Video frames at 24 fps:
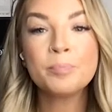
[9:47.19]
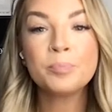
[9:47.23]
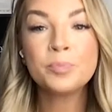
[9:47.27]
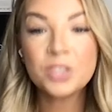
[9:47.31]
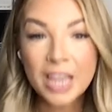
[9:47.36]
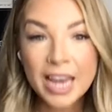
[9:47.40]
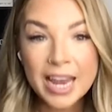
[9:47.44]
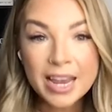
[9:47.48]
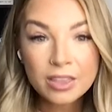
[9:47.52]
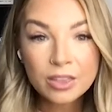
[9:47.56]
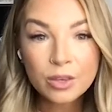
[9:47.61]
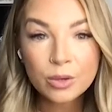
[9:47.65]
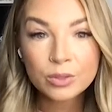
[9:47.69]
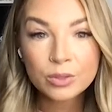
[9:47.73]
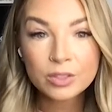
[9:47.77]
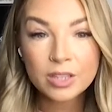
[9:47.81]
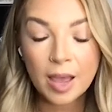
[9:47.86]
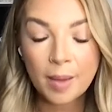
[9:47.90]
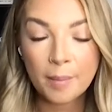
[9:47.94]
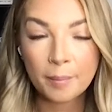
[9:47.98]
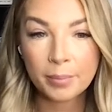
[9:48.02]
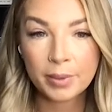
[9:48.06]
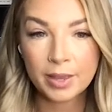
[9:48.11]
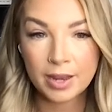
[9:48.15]
take those
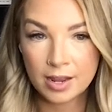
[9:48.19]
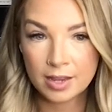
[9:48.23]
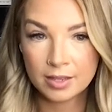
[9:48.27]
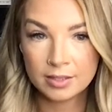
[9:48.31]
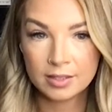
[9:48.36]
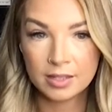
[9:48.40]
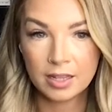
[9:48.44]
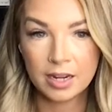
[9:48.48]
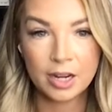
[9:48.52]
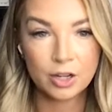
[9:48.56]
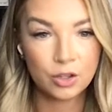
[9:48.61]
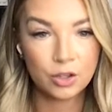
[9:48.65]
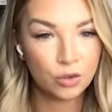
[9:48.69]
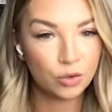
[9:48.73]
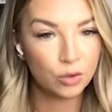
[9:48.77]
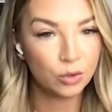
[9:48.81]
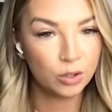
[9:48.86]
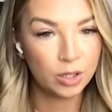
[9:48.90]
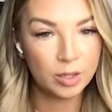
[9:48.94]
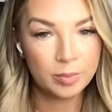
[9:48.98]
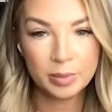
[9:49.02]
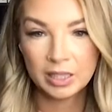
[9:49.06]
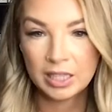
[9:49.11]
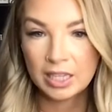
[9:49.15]
companies that I
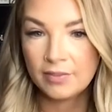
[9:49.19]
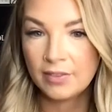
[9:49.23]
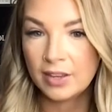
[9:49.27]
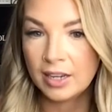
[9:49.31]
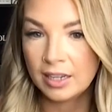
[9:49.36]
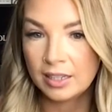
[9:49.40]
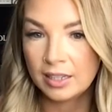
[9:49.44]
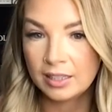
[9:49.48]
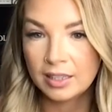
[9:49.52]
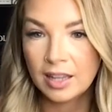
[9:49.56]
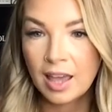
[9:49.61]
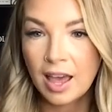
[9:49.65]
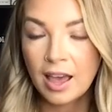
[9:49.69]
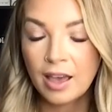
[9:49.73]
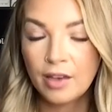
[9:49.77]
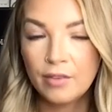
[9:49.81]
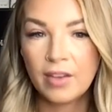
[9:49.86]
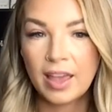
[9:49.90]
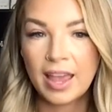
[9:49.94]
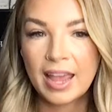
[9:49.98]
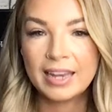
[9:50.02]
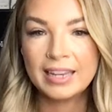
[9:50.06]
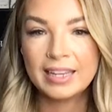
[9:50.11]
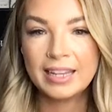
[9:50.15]
truly believe in and love
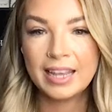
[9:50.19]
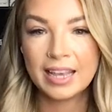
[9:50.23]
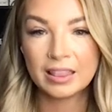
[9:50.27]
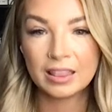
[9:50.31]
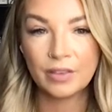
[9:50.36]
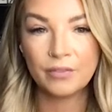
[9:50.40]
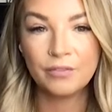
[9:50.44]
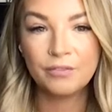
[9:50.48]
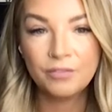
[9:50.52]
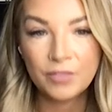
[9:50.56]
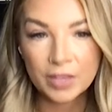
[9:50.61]
and get the